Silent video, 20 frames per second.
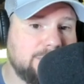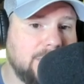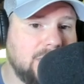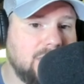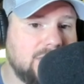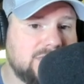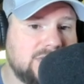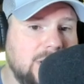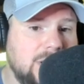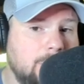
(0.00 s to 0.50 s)
But
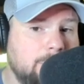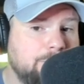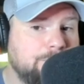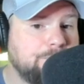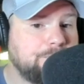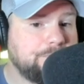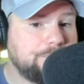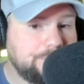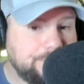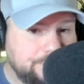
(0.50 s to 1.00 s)
also,
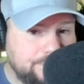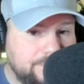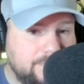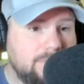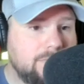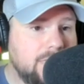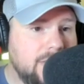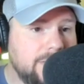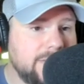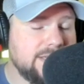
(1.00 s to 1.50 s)

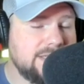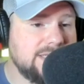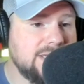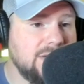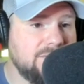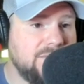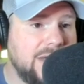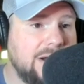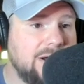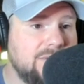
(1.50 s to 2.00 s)
this is a
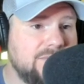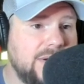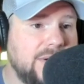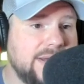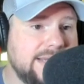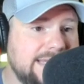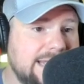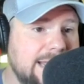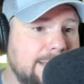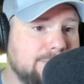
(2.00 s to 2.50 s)
very,
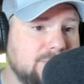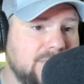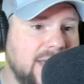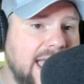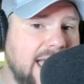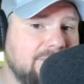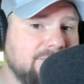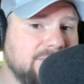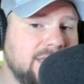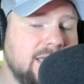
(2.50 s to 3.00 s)
very deep
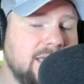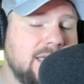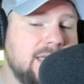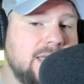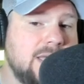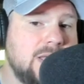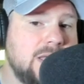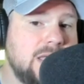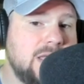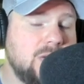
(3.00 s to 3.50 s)
draft
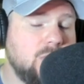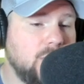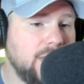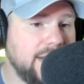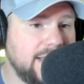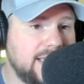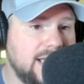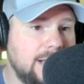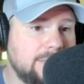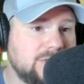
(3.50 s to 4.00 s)
when
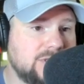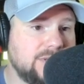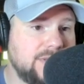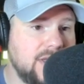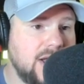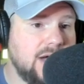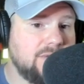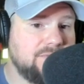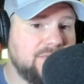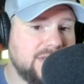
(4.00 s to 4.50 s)
it comes to the
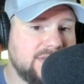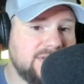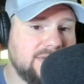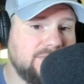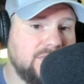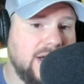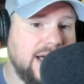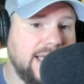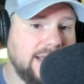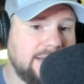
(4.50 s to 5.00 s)
offensive
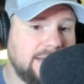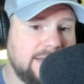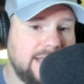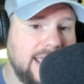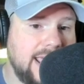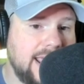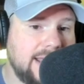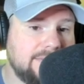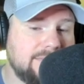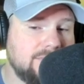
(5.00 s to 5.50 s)
line.
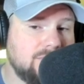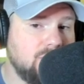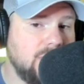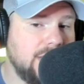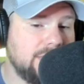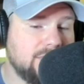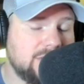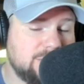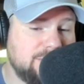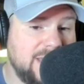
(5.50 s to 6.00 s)
And
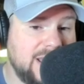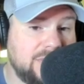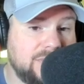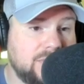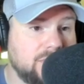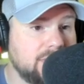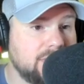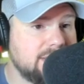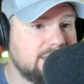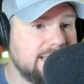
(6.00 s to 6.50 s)
whether it's pick
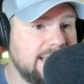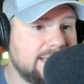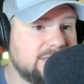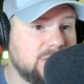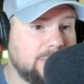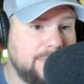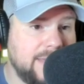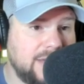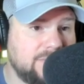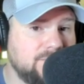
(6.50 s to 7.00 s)
36
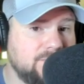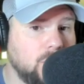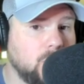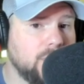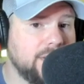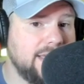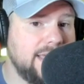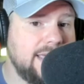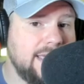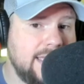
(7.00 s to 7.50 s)
or pick
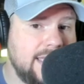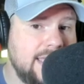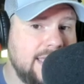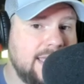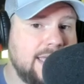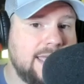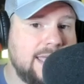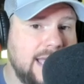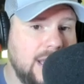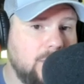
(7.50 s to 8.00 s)
40,
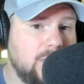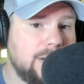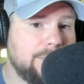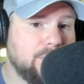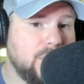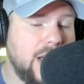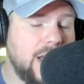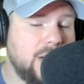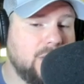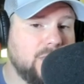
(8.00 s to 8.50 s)
I want
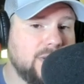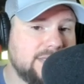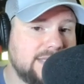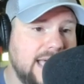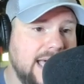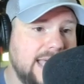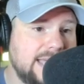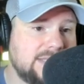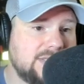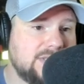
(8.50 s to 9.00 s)
to
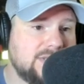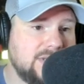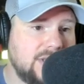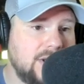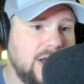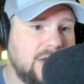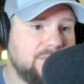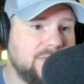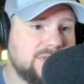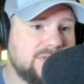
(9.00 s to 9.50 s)
prioritize an
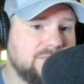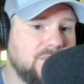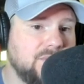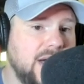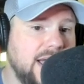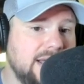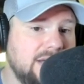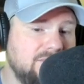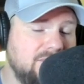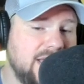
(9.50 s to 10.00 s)
offensive
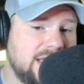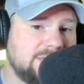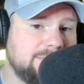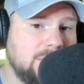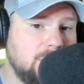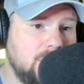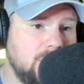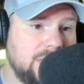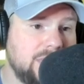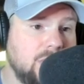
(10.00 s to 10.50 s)
line
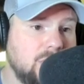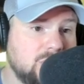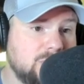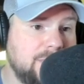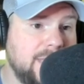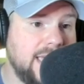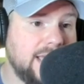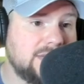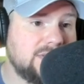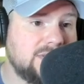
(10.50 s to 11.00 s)
investment with those
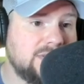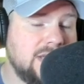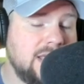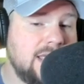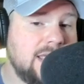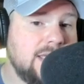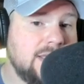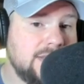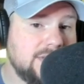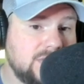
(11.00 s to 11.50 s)
picks.
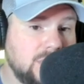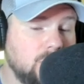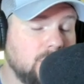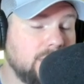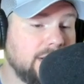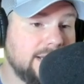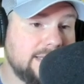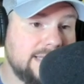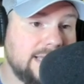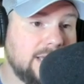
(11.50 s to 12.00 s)
So
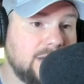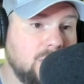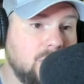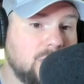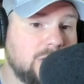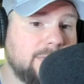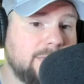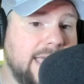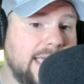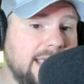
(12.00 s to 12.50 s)
we're going to take a
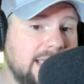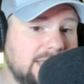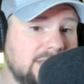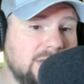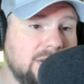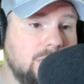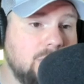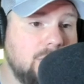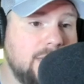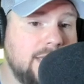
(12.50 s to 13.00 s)
quarterback at
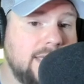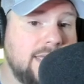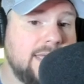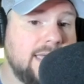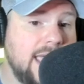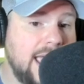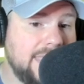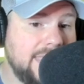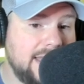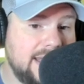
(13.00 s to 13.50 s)
2,
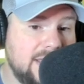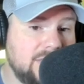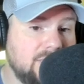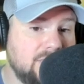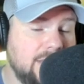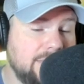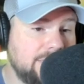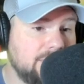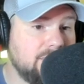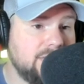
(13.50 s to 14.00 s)
and then either
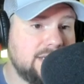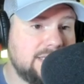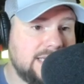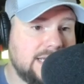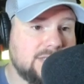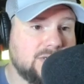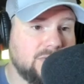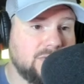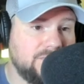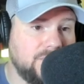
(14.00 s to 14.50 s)
at
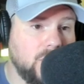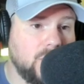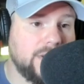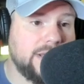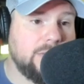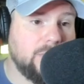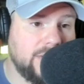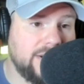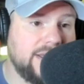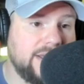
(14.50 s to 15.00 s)
36 or
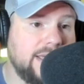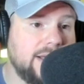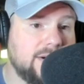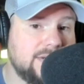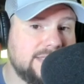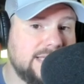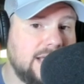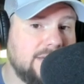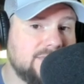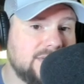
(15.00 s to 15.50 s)
40, we're going to get
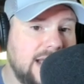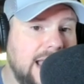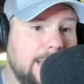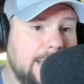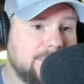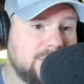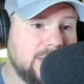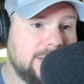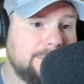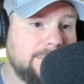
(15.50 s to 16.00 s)
ourselves an
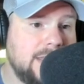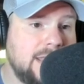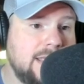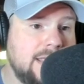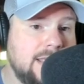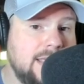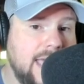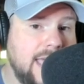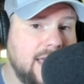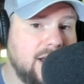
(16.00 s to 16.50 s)
option
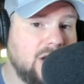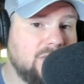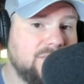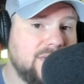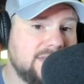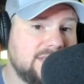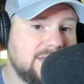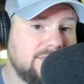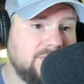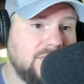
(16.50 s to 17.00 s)
at
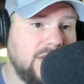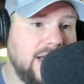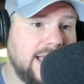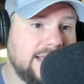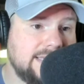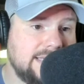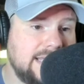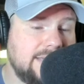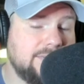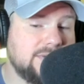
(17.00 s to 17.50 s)
offensive
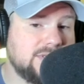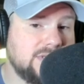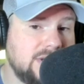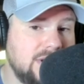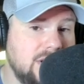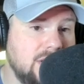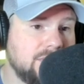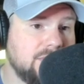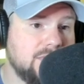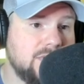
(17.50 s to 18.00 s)
line to give us
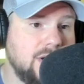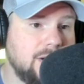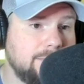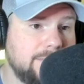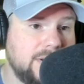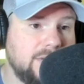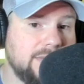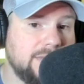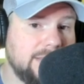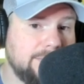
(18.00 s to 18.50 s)
another young
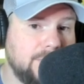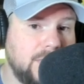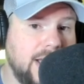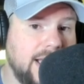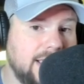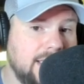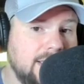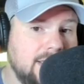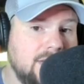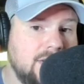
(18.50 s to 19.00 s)
building
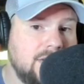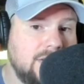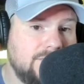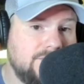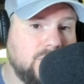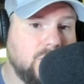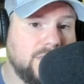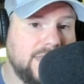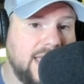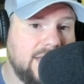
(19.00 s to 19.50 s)
block
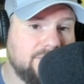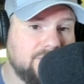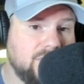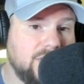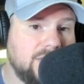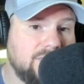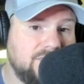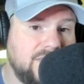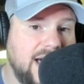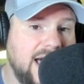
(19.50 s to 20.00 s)
for that
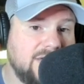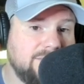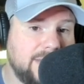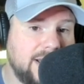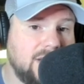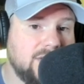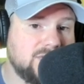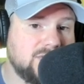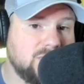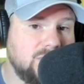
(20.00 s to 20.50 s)
front 5.
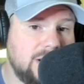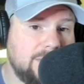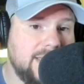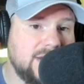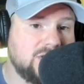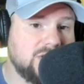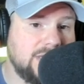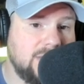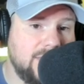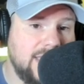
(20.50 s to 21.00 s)
But I also want to
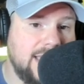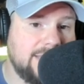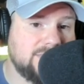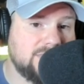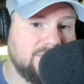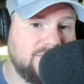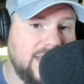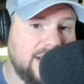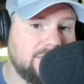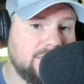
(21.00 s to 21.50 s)
make sure that we have
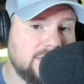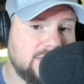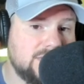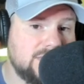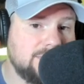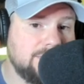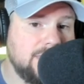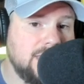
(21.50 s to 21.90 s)
some veterans.